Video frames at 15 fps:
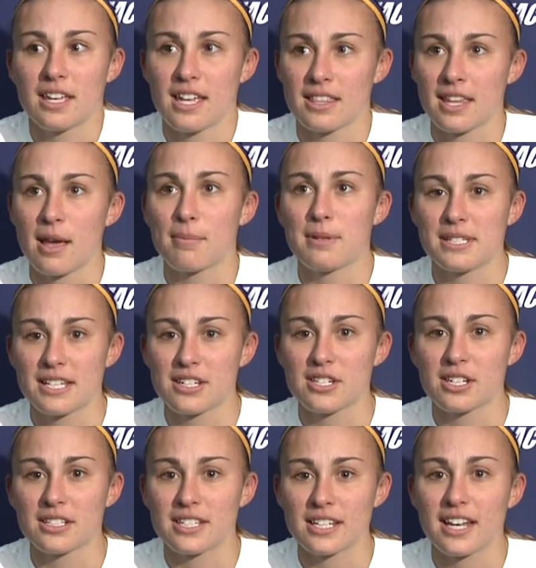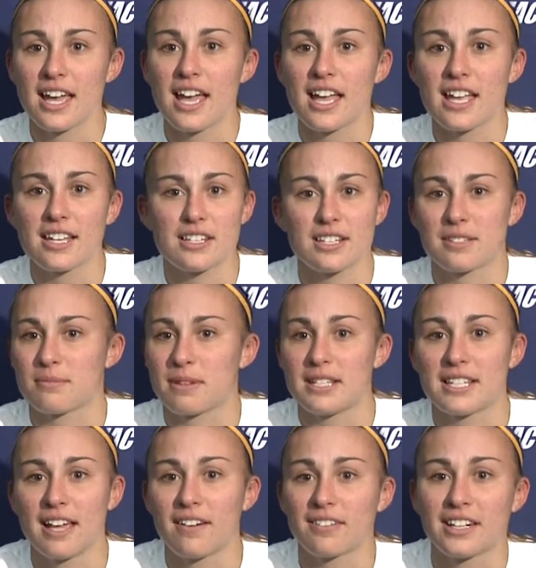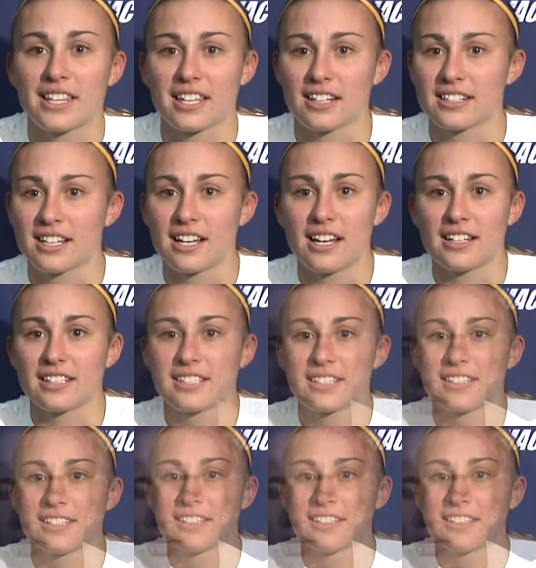in that position today just means everything to us.